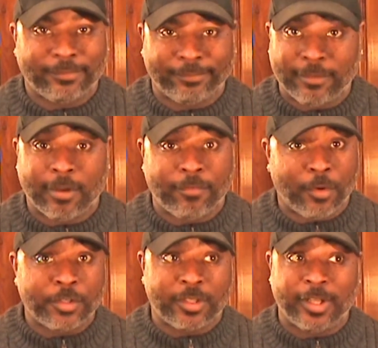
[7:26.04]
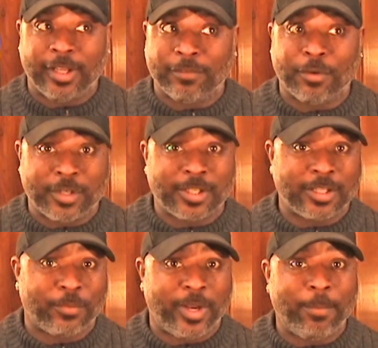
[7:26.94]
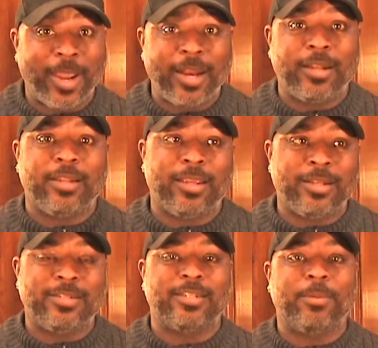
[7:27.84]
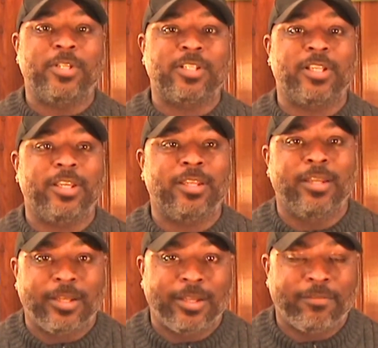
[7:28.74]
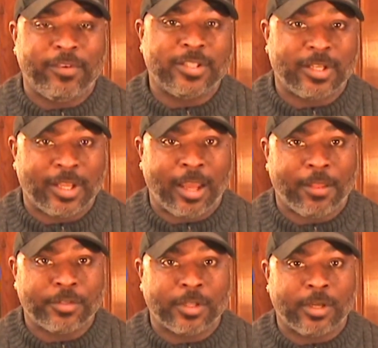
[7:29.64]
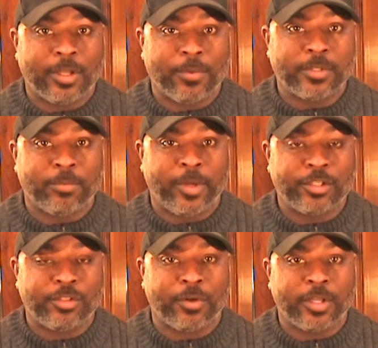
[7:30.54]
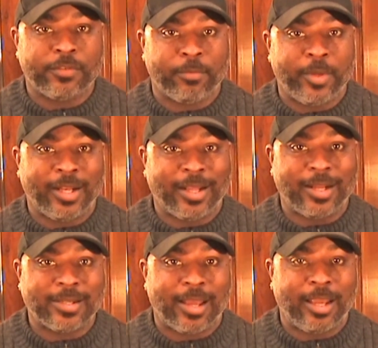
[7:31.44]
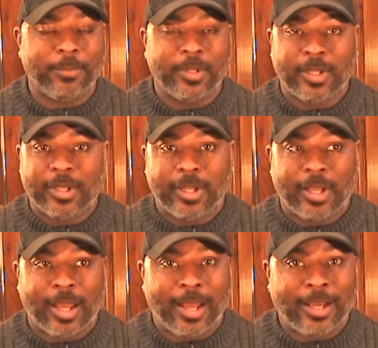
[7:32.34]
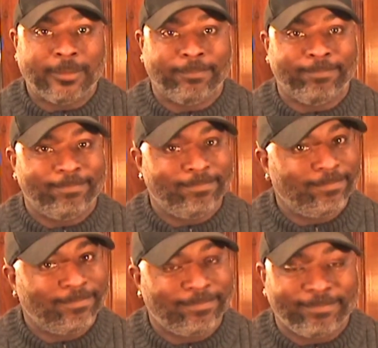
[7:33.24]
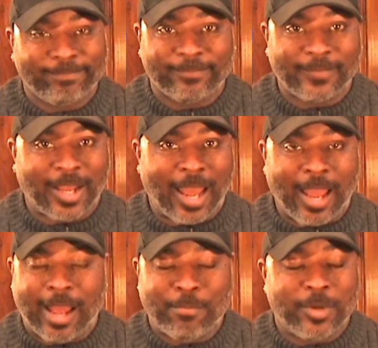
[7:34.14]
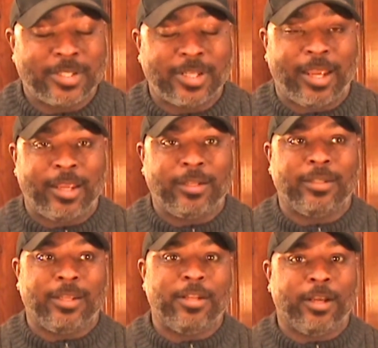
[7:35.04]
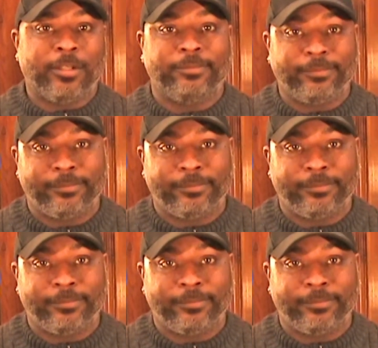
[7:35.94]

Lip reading: fortunately, of course, that's the way they made it. It seamlessly fits together, so it was the best choice for me at that time. I must say, you know,